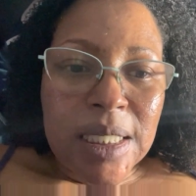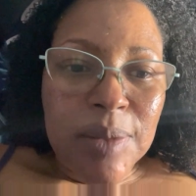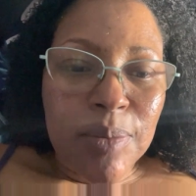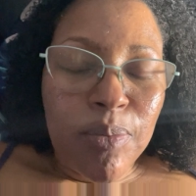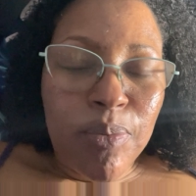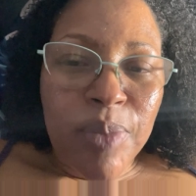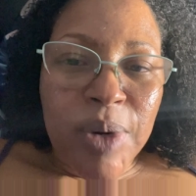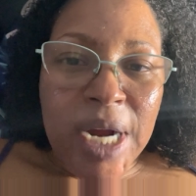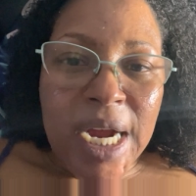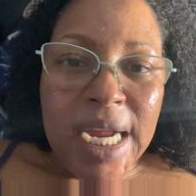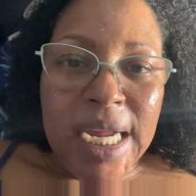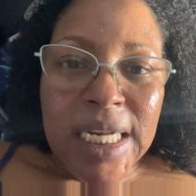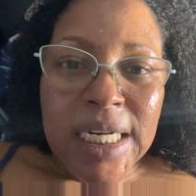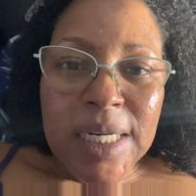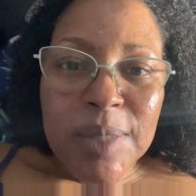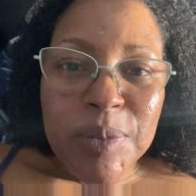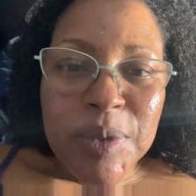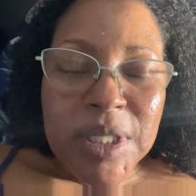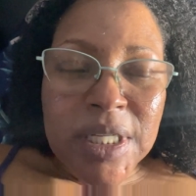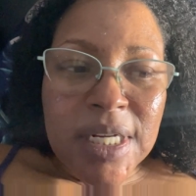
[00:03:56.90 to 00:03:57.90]
buying
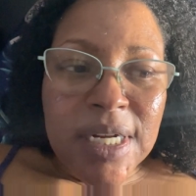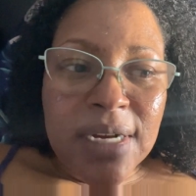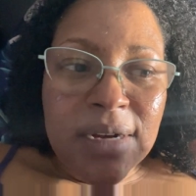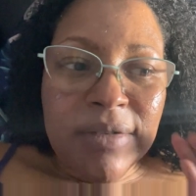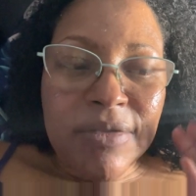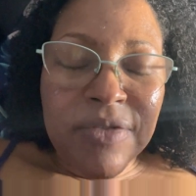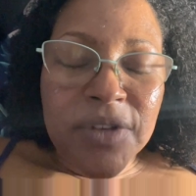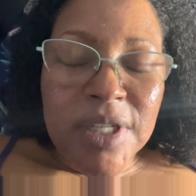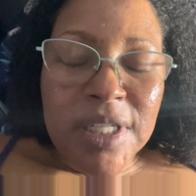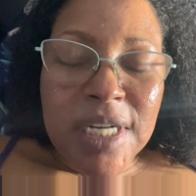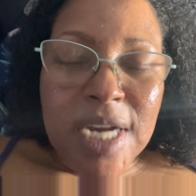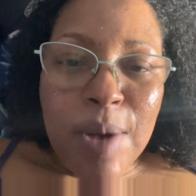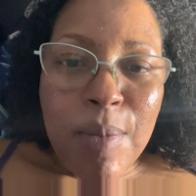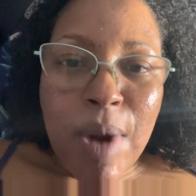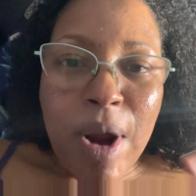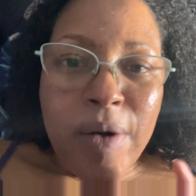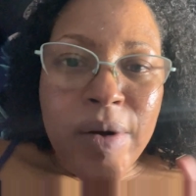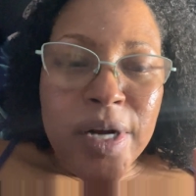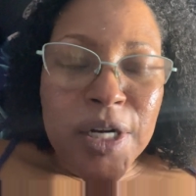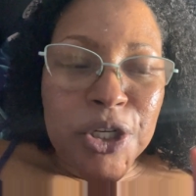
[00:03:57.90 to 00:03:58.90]
up stuff, filling out
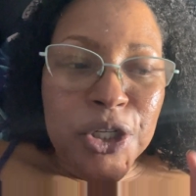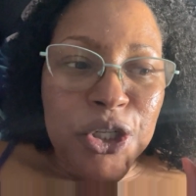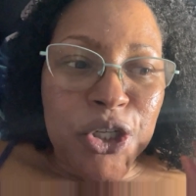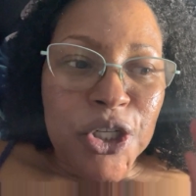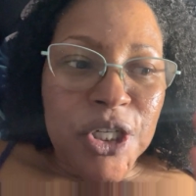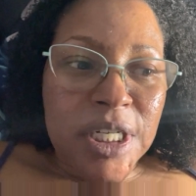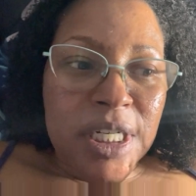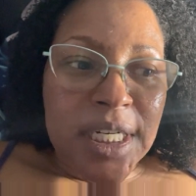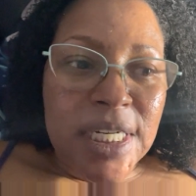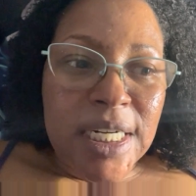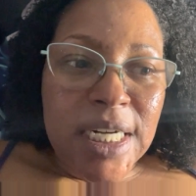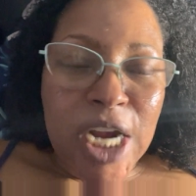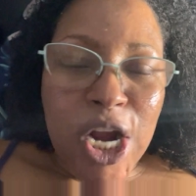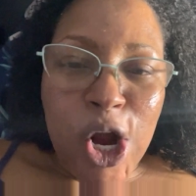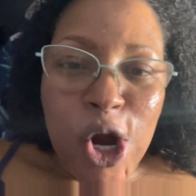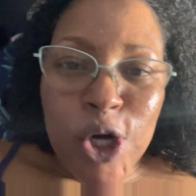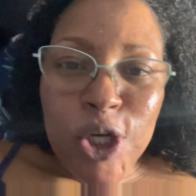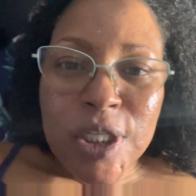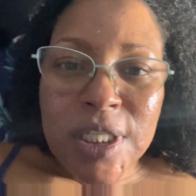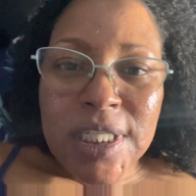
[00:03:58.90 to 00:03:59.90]
my registry,
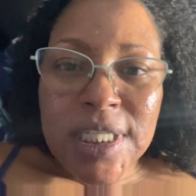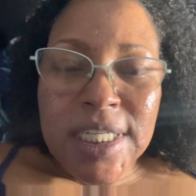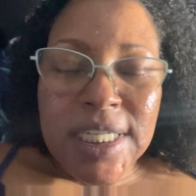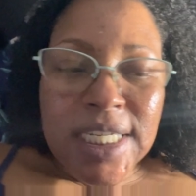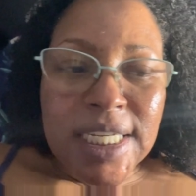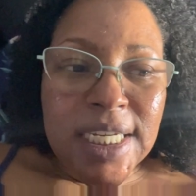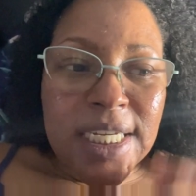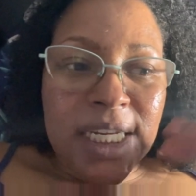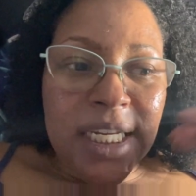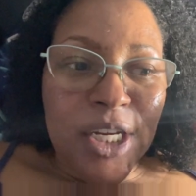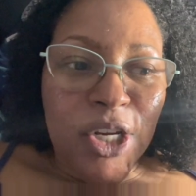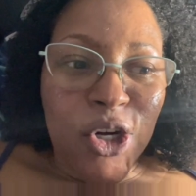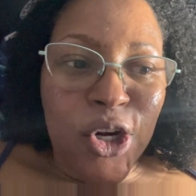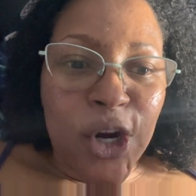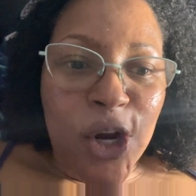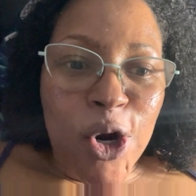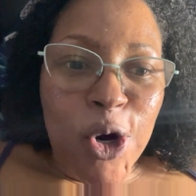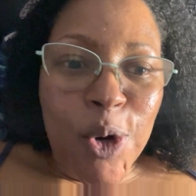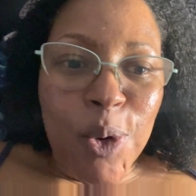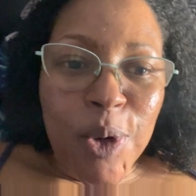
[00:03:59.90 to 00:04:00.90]
nursing, you
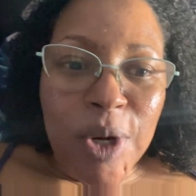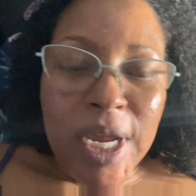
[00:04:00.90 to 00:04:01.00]
know,